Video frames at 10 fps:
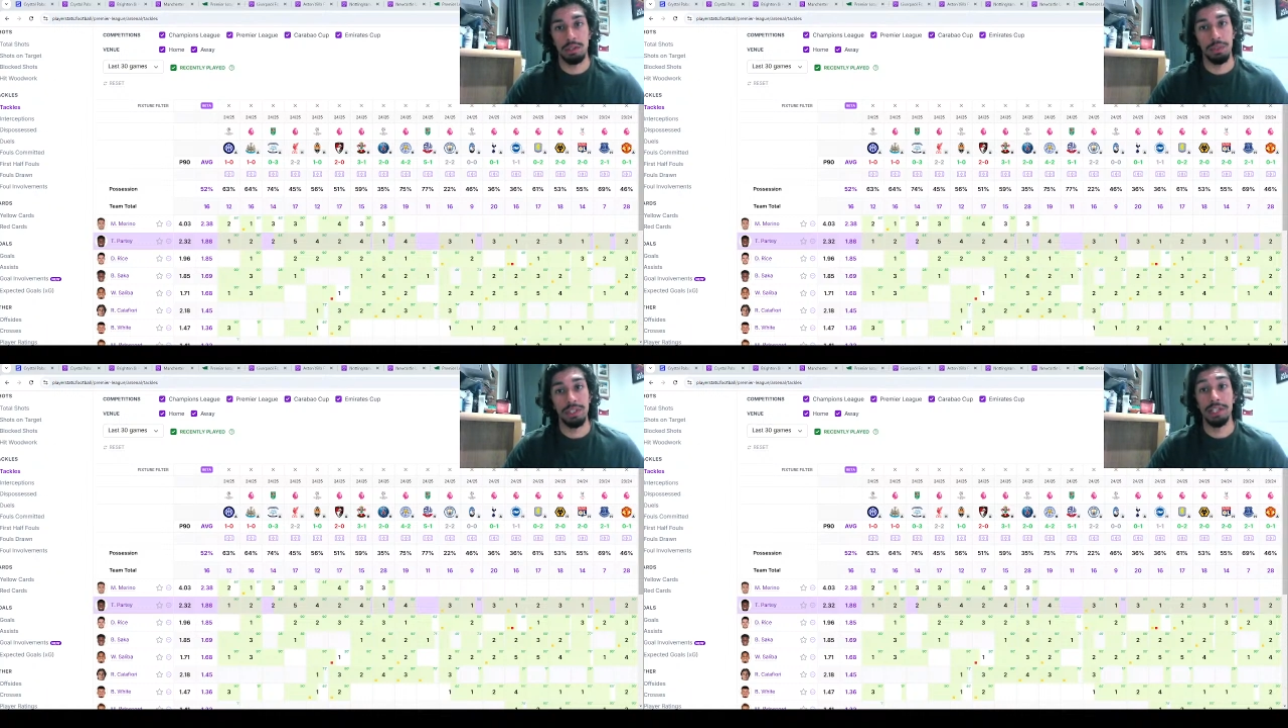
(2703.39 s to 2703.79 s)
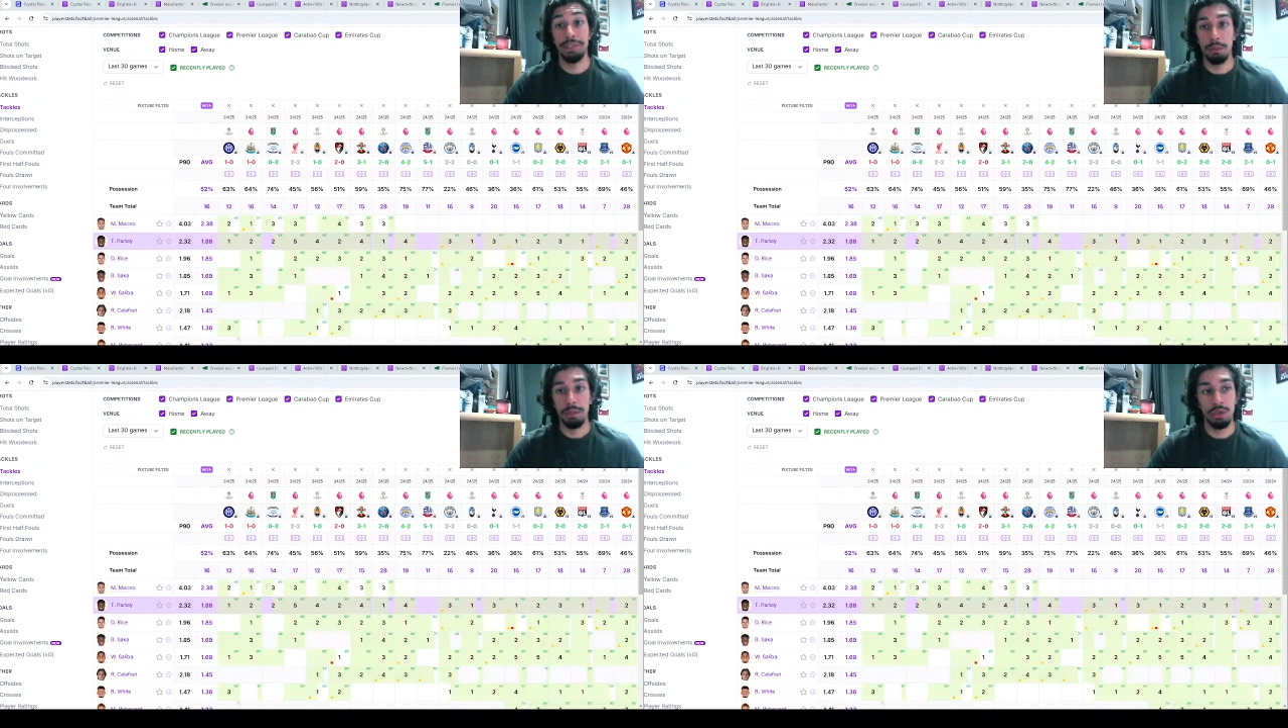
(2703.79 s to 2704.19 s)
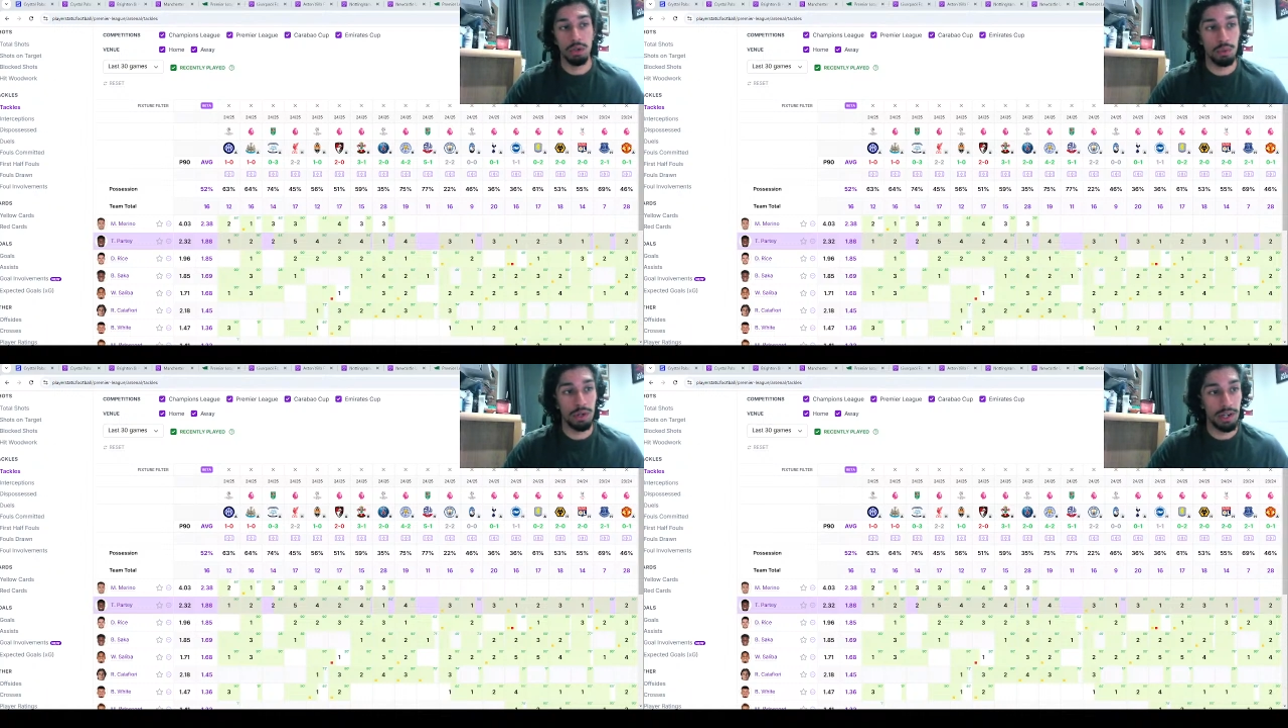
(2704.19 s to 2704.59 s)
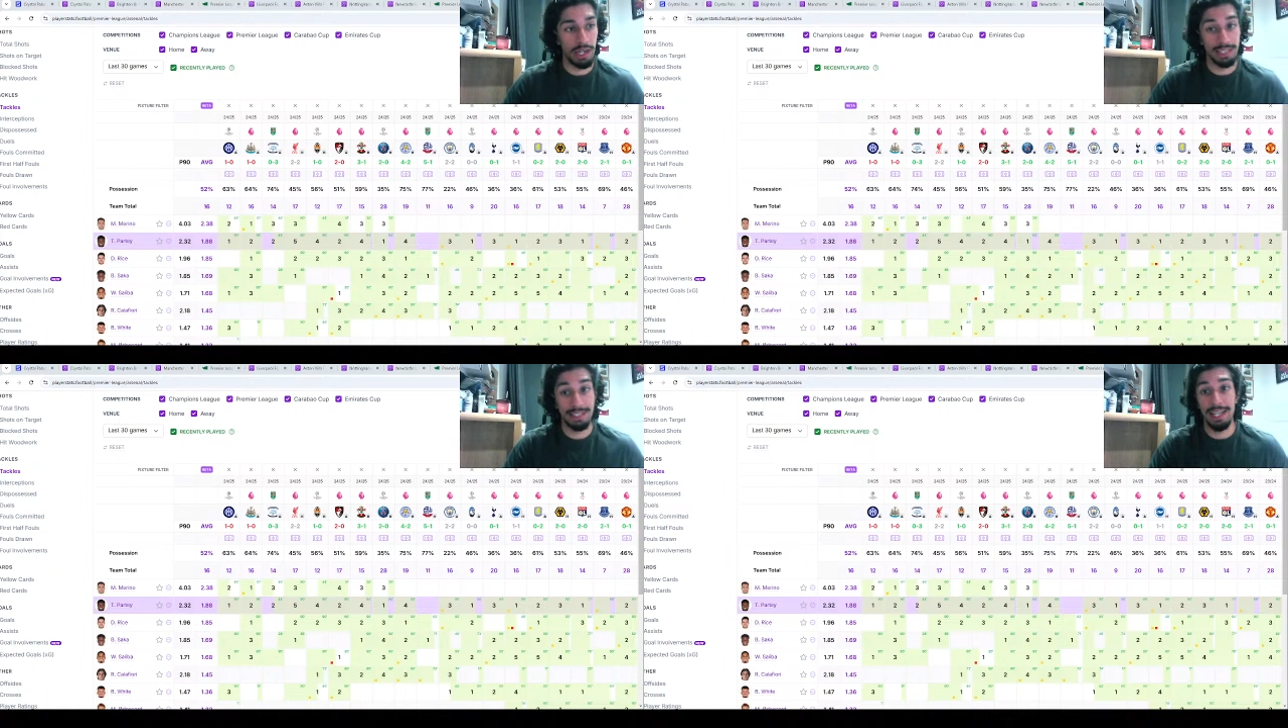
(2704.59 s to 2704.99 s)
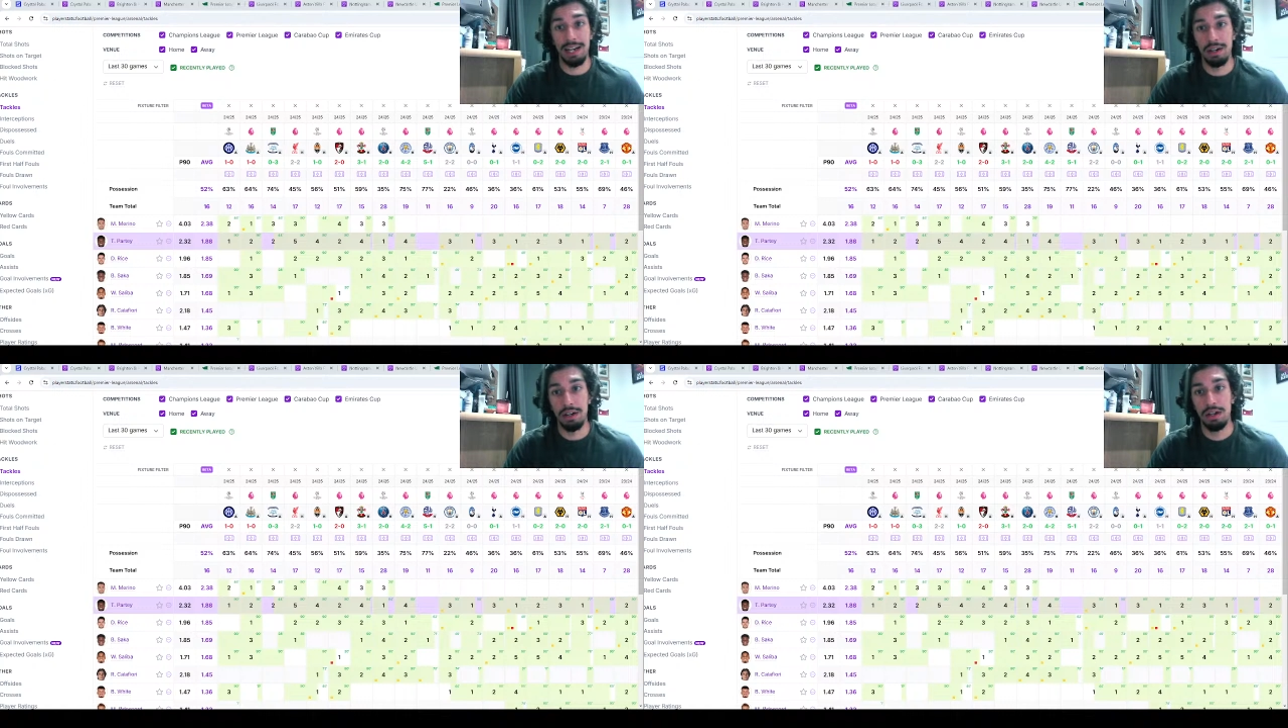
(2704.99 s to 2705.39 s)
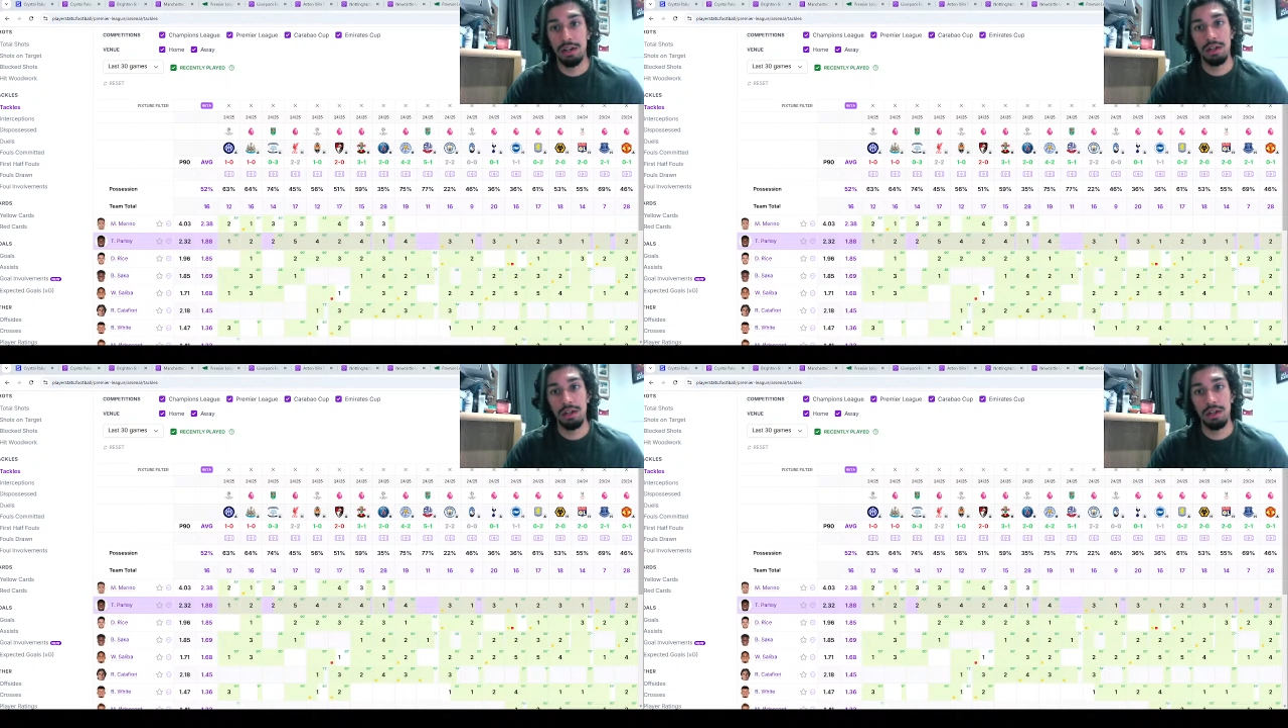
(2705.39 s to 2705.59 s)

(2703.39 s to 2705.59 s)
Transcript: in which case it will be Cucurella against Saka,